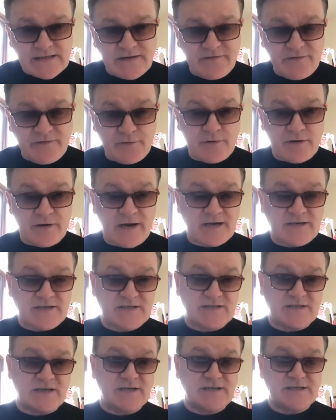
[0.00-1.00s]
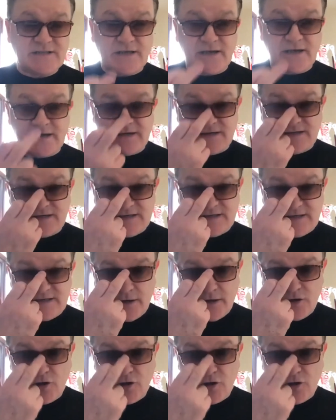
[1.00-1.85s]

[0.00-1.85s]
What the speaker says: If you were an exercise scientist,